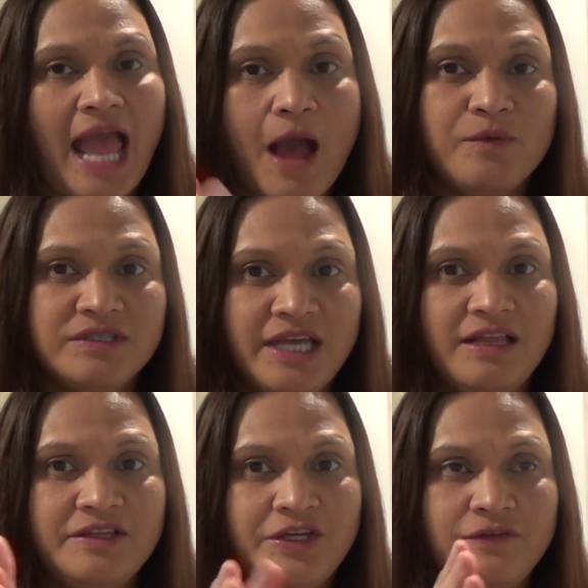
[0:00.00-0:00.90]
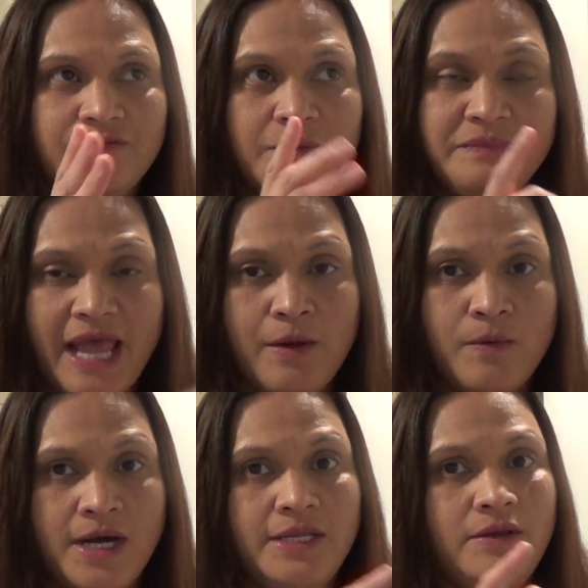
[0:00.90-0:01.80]
I will tell you from day
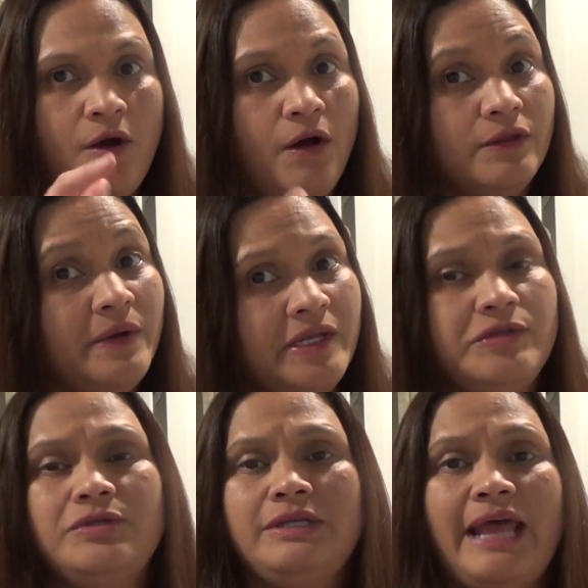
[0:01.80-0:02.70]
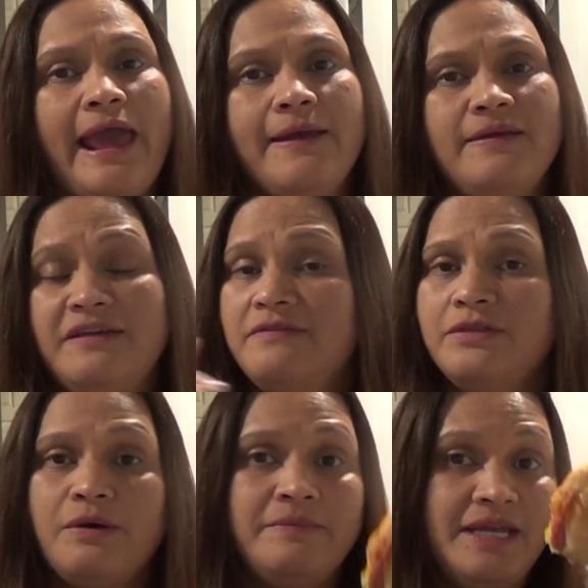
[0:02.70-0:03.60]
one all the way to today, even
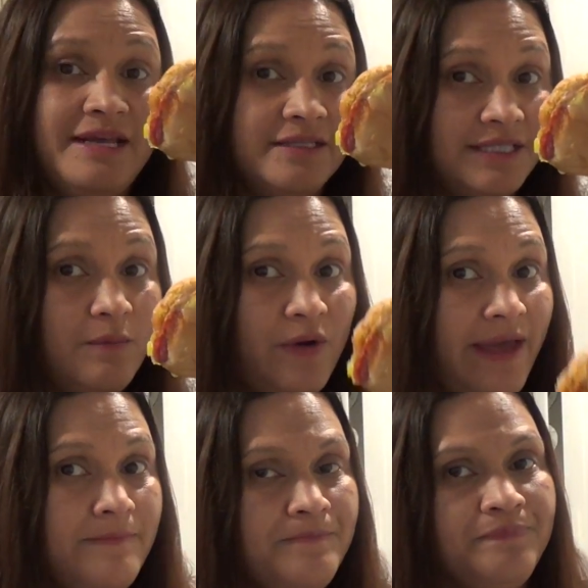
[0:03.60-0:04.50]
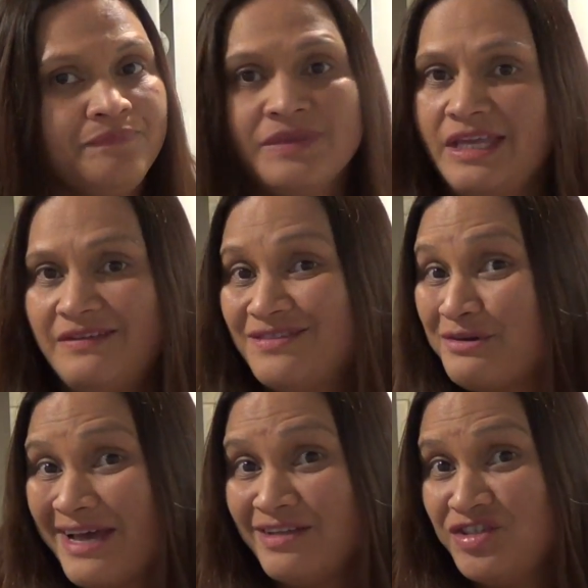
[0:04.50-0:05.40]
though I'm eating a Subway, even
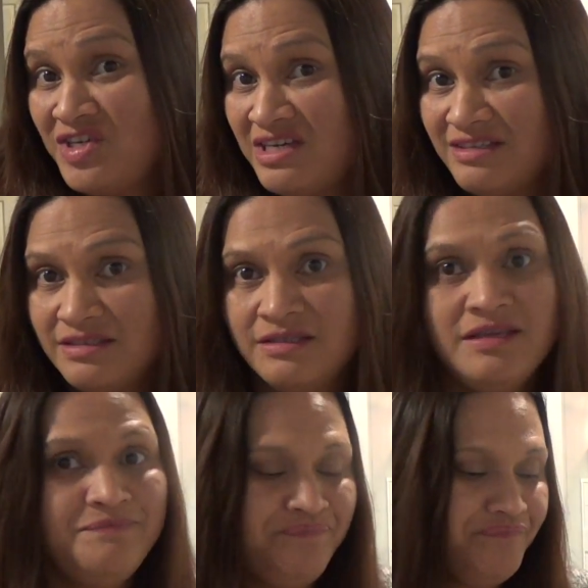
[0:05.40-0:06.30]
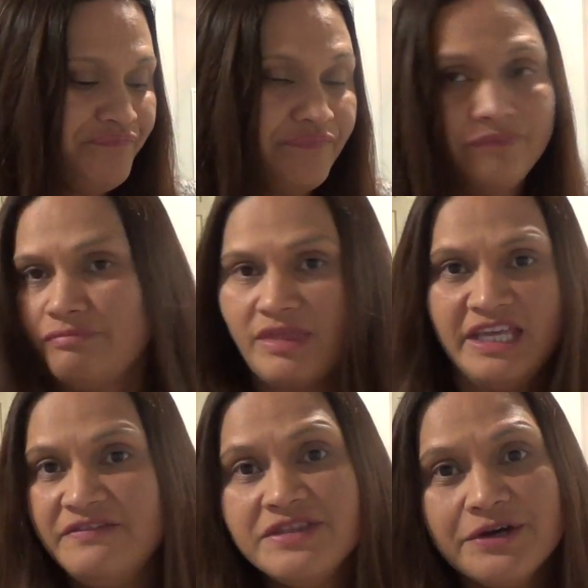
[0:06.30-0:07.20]
though I had cheese,
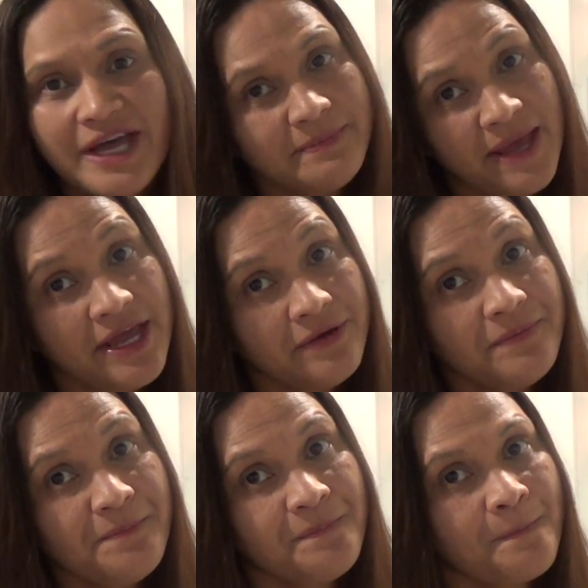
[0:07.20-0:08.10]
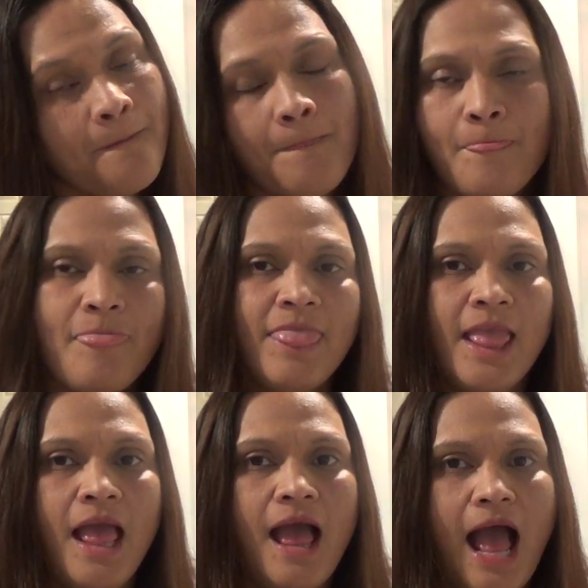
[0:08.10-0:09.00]
even though I had mayo,
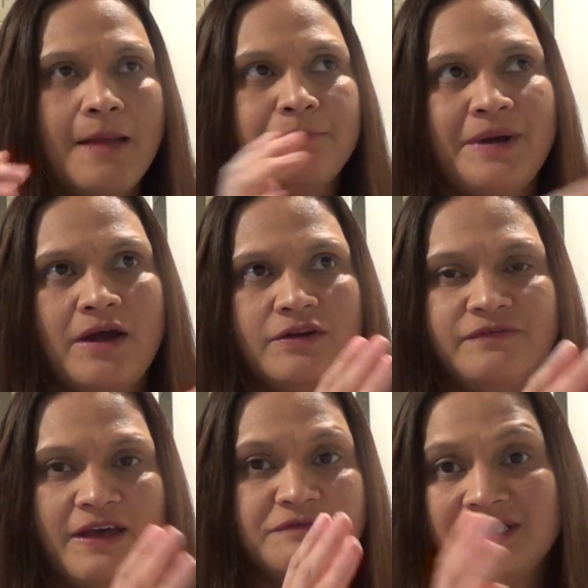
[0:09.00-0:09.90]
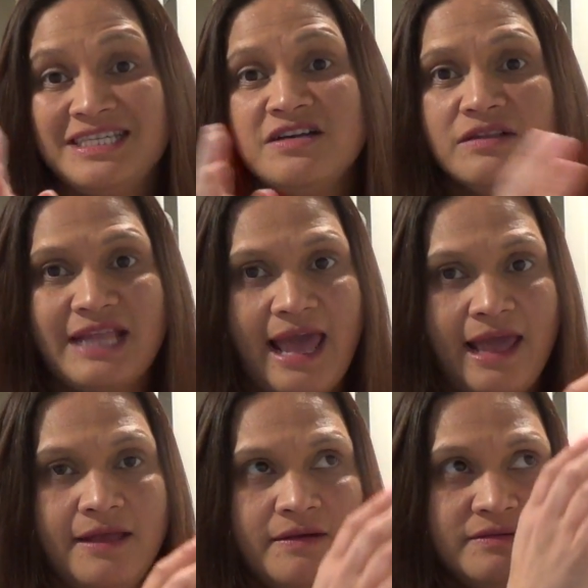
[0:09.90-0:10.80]
I'm proud of every single
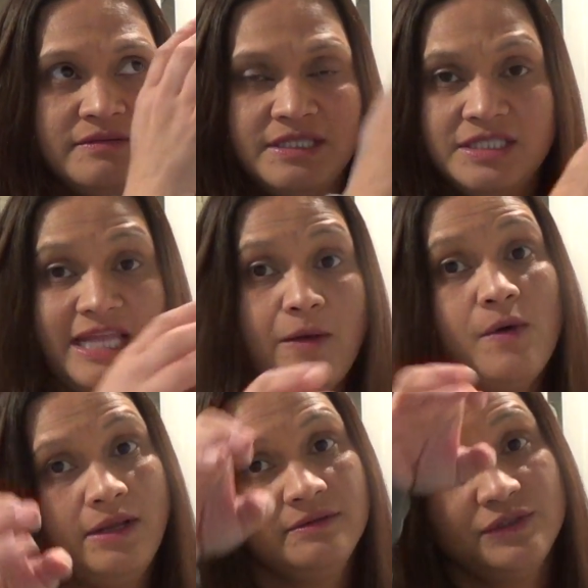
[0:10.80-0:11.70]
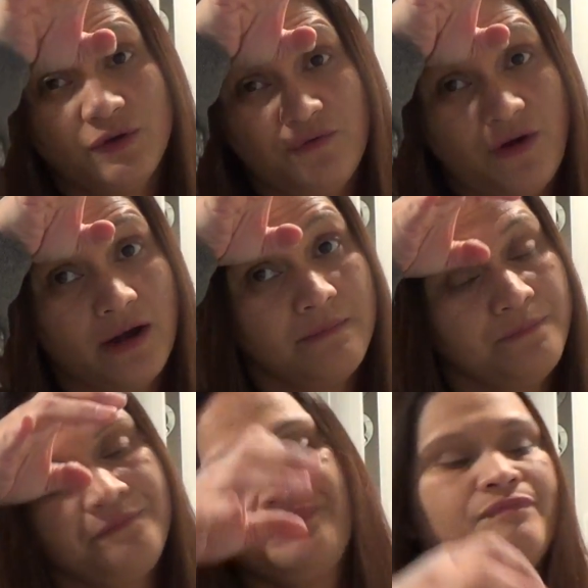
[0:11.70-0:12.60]
day since day one so far.
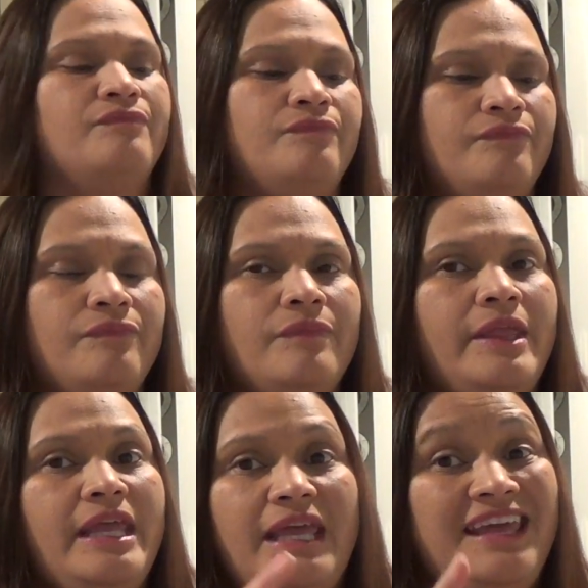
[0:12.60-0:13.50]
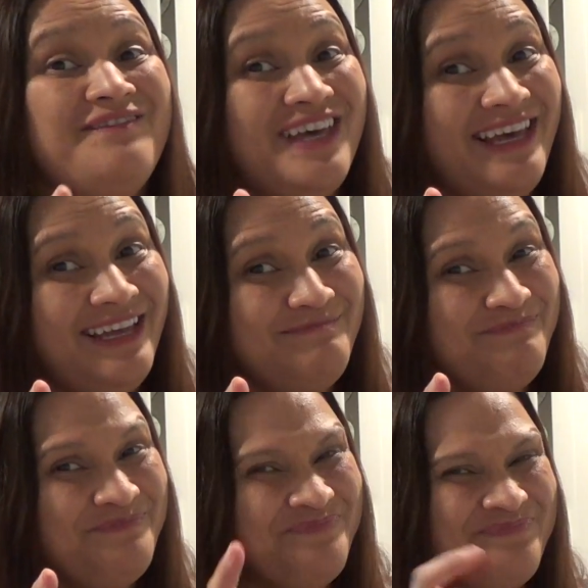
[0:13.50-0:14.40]
Even,